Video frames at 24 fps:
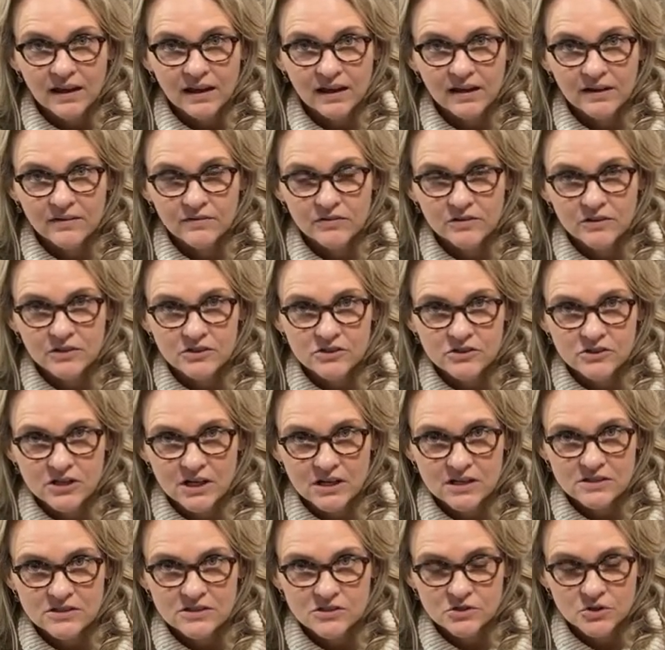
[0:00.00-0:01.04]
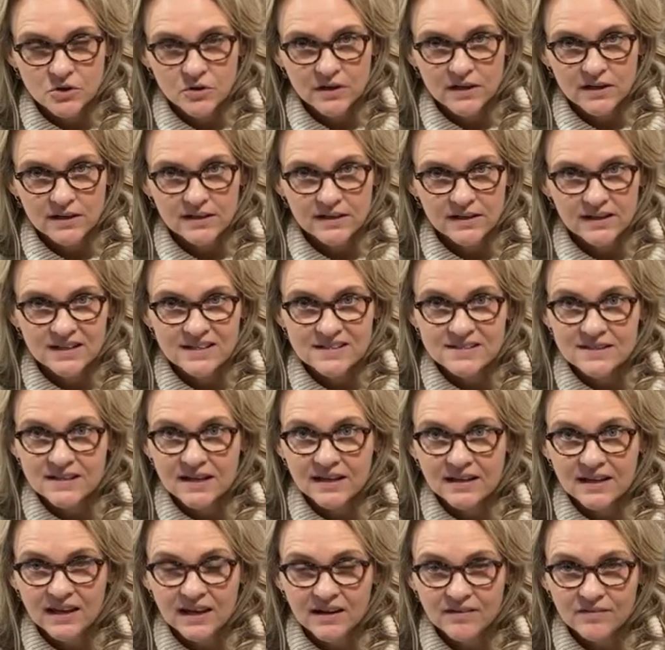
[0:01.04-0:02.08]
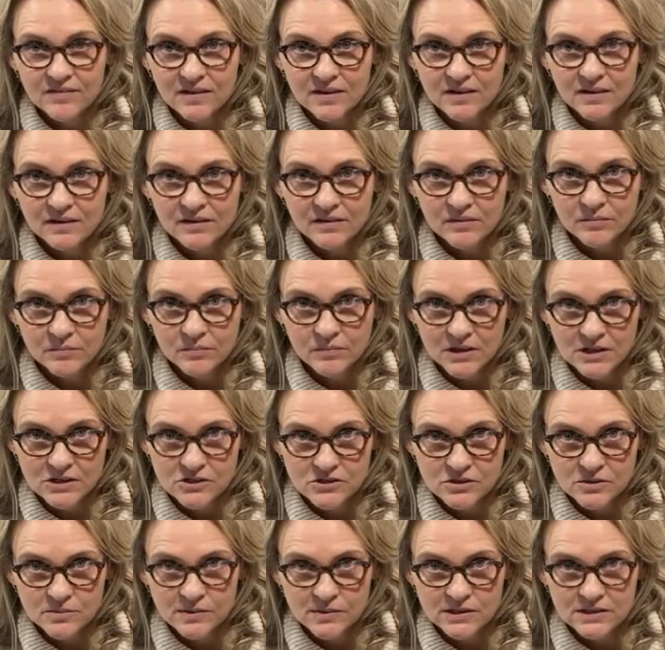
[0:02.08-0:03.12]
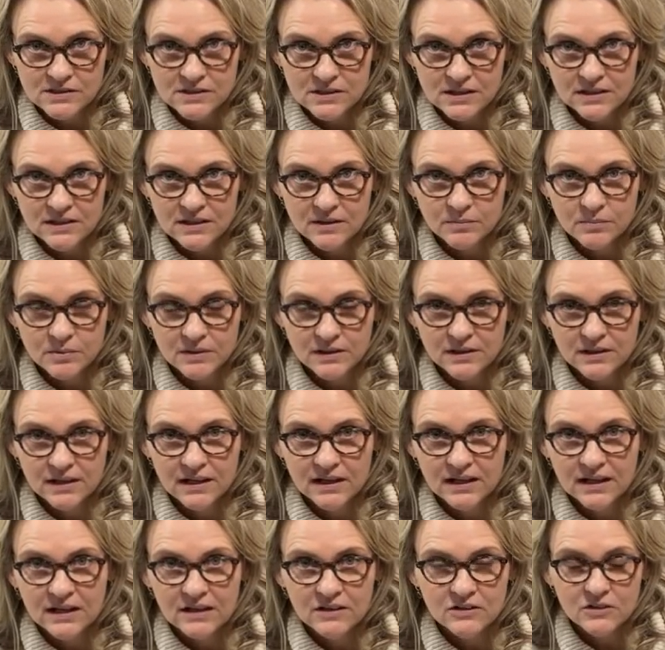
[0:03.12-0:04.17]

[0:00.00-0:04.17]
If you're just joining us, I gave the measurements at the beginning.